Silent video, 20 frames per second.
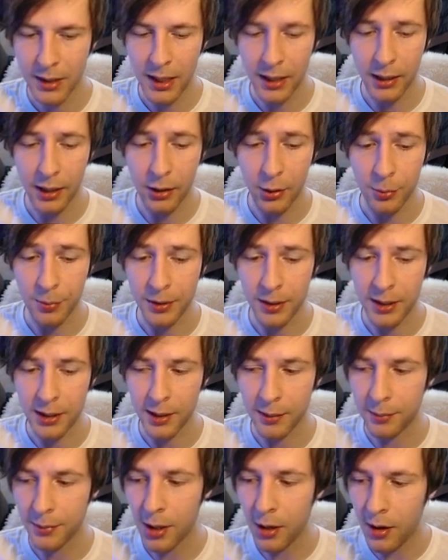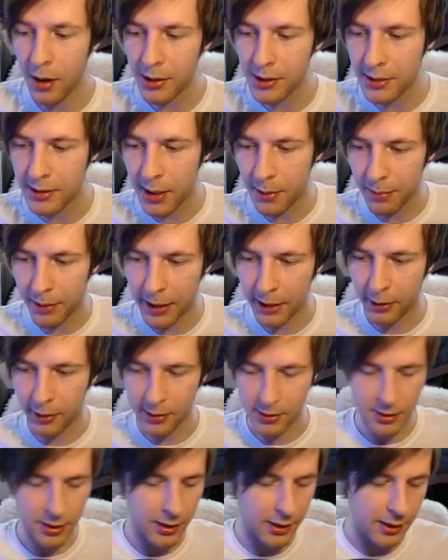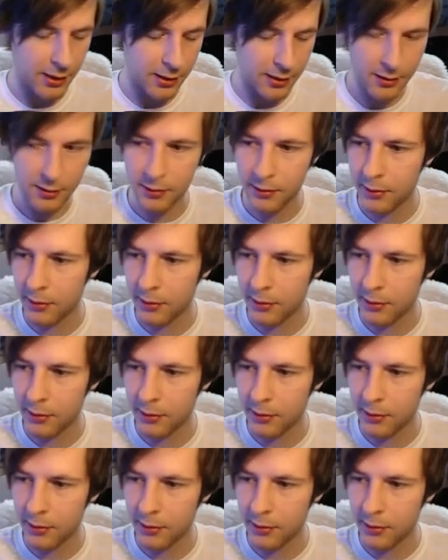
I'm going to open the heap. No, I'll just type Black Orchestra in here.